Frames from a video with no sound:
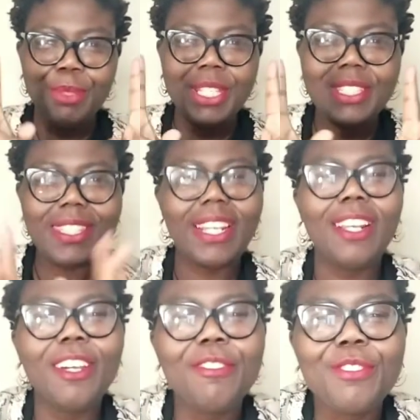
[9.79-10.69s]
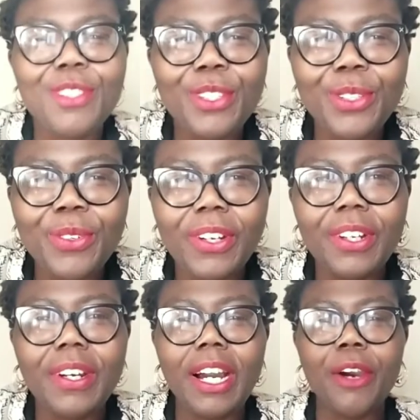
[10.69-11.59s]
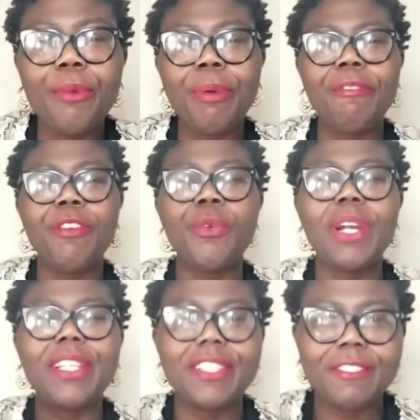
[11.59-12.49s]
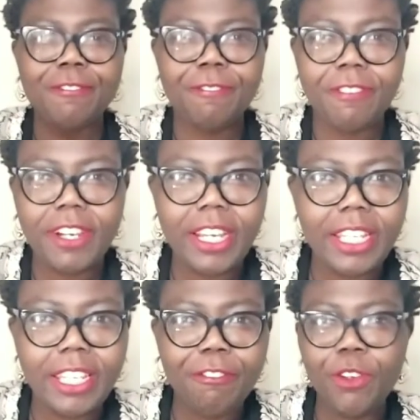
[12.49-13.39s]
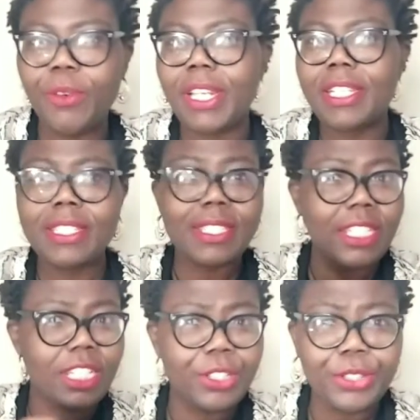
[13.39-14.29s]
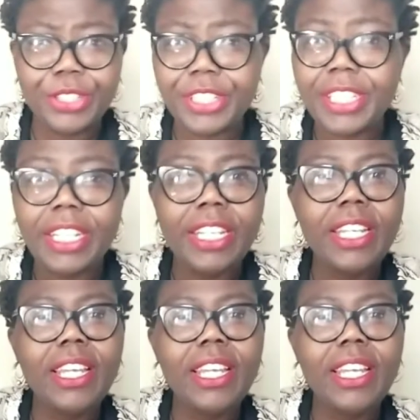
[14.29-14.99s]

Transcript: Peace and love to you all. I hope everyone is fine, everyone is good,